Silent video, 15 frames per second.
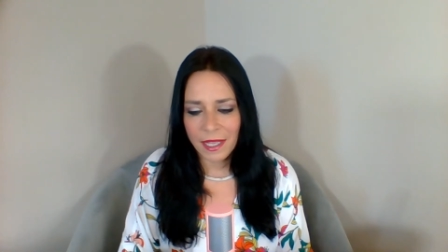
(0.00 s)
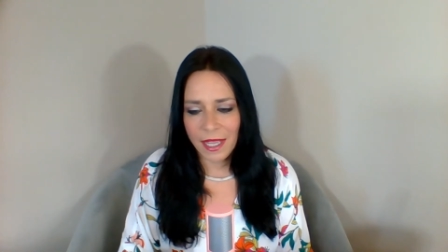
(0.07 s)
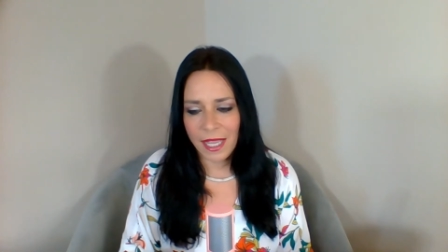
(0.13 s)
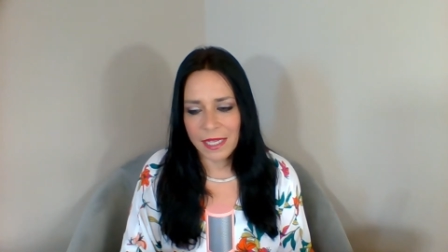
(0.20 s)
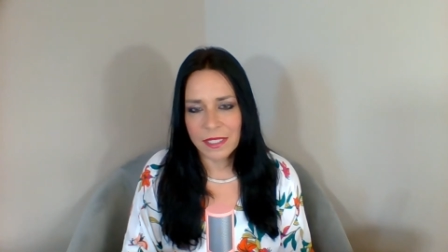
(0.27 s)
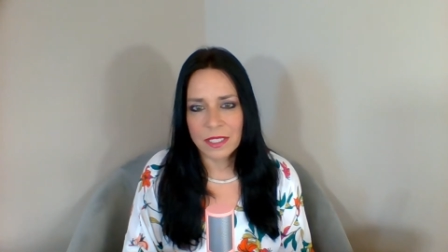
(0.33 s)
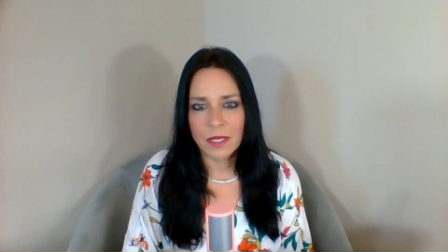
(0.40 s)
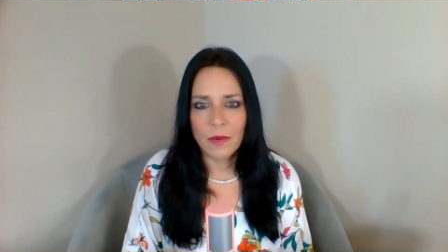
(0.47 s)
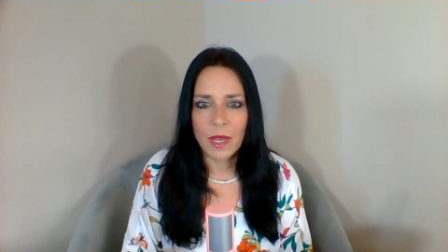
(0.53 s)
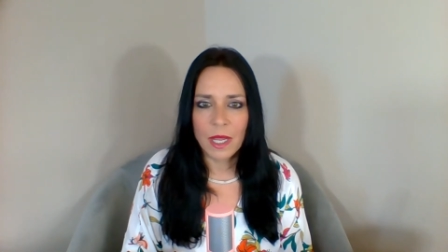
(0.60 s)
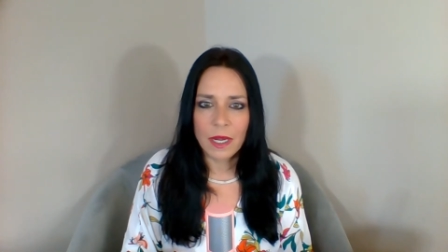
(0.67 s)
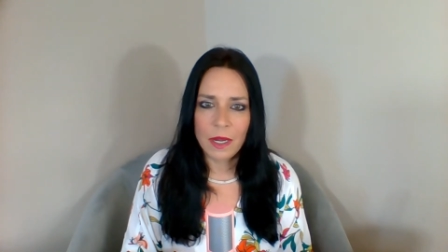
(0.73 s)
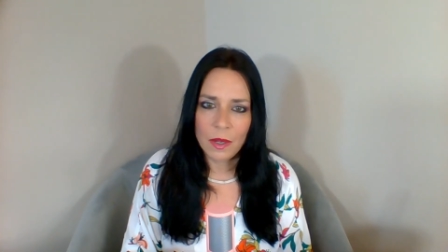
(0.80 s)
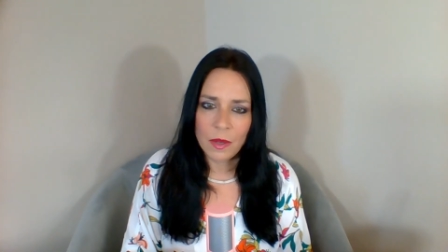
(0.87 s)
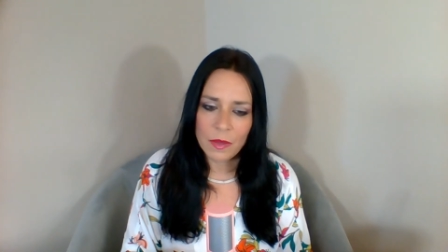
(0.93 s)
And so I
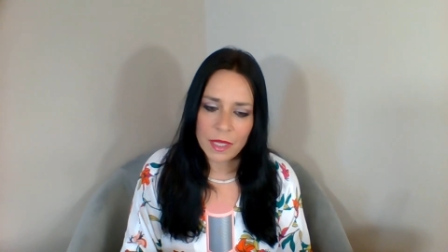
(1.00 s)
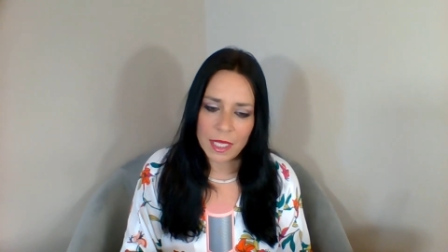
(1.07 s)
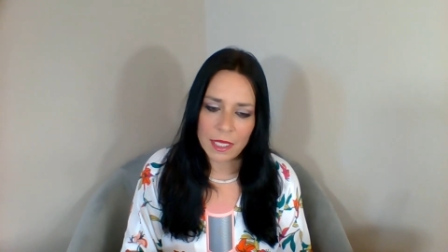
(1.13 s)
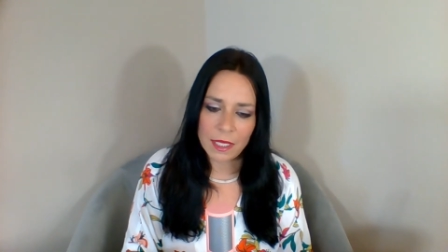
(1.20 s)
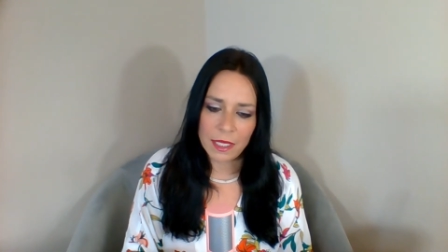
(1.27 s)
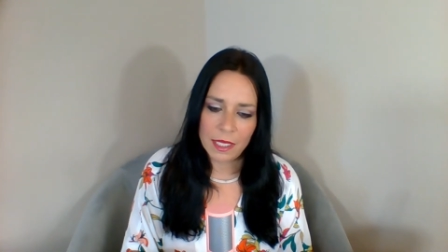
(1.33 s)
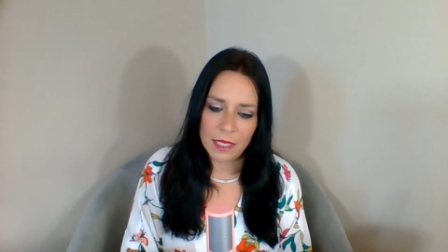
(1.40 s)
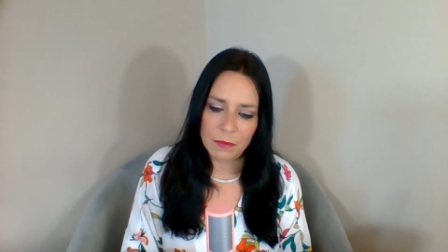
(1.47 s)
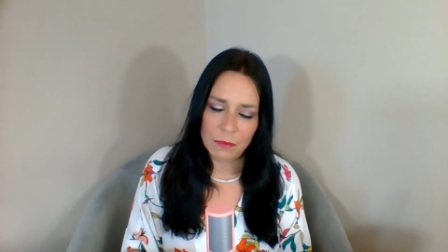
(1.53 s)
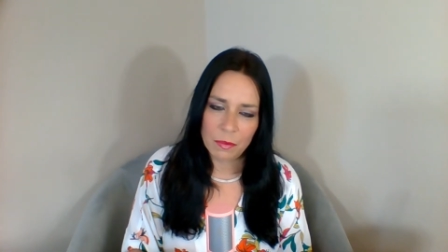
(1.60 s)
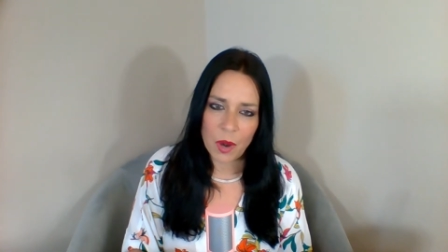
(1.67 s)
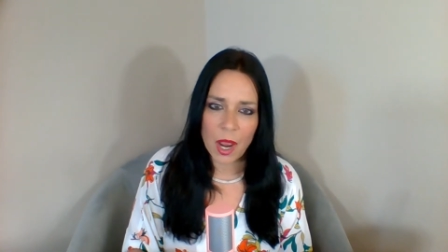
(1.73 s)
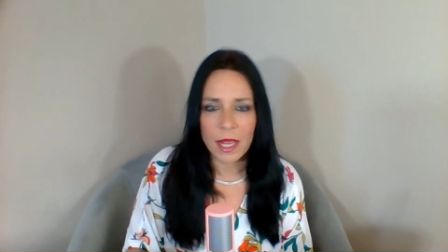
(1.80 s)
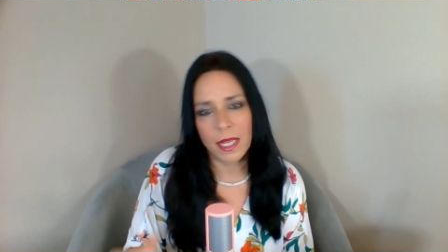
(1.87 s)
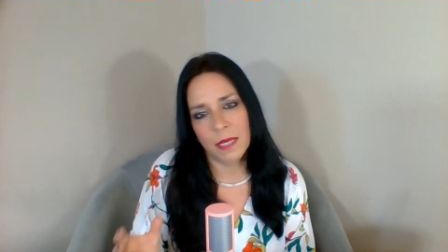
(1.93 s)
know that it
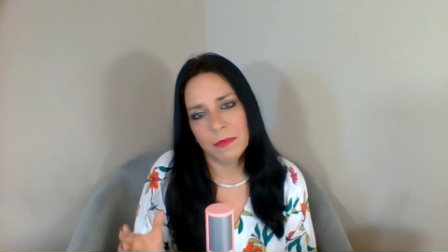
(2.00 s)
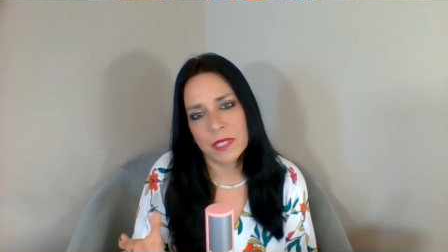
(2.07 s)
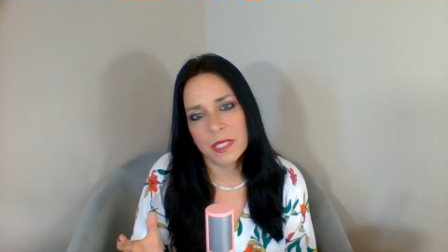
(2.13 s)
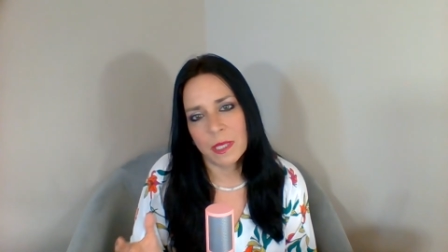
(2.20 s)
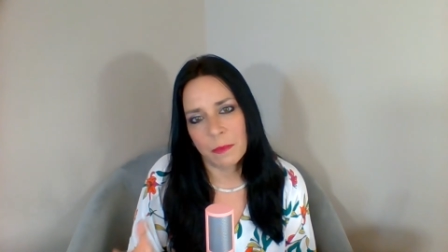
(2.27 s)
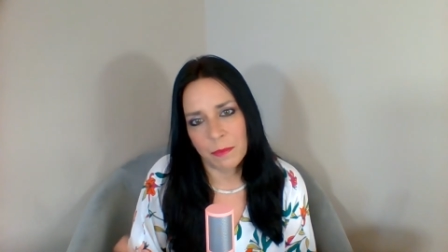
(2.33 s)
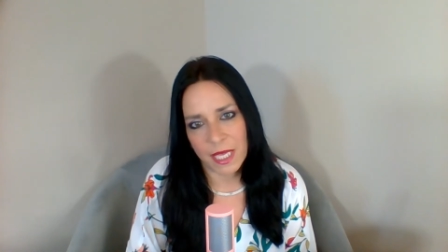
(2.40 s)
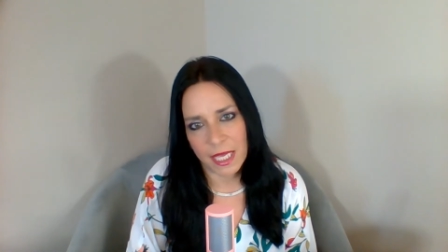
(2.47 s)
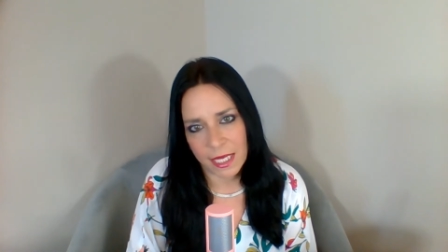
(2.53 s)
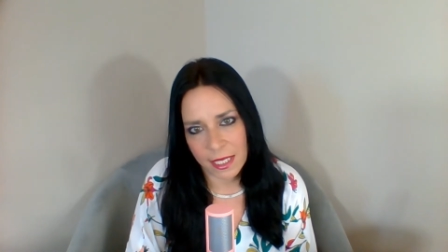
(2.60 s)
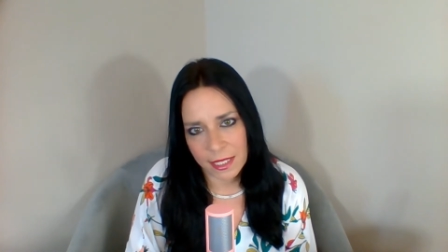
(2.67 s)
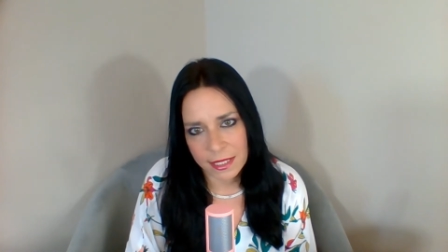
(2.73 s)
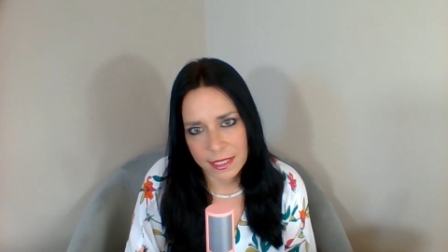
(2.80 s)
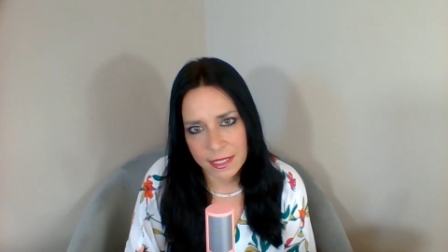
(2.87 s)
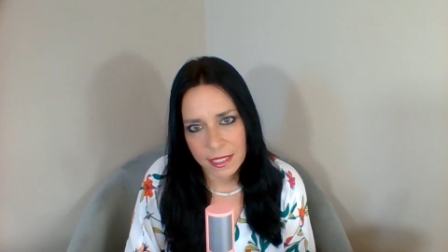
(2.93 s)
brought him some
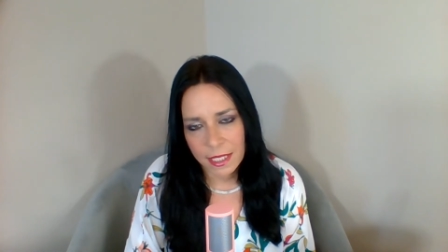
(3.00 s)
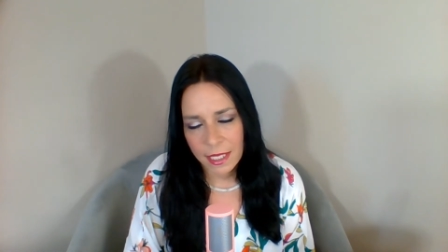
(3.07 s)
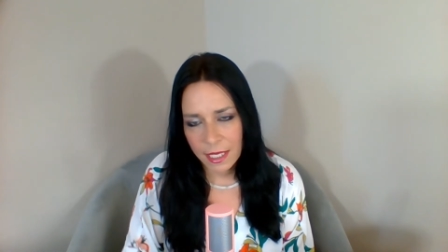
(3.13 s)
peace.